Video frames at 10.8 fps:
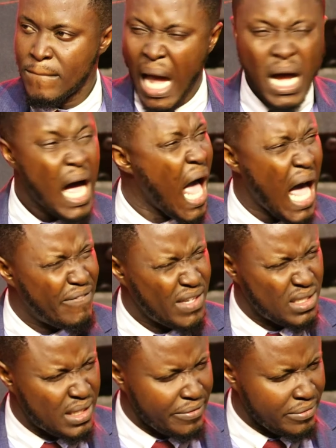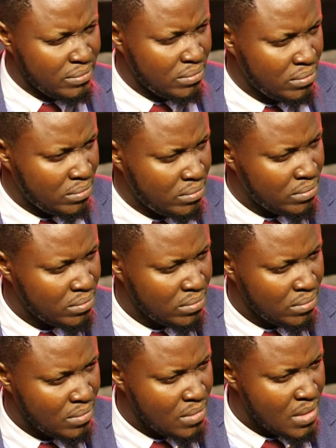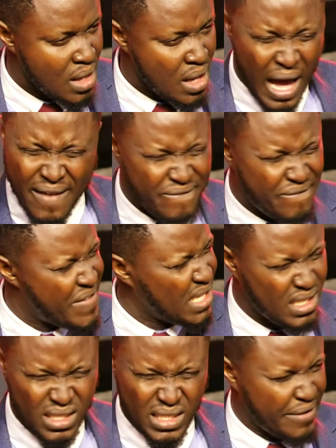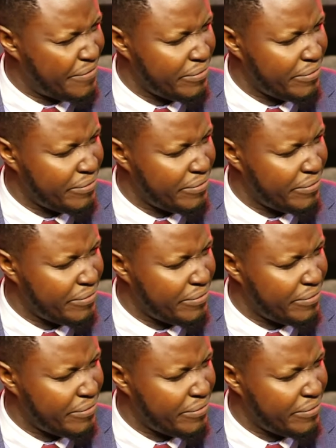Ah, I faced the devil. I faced the devil.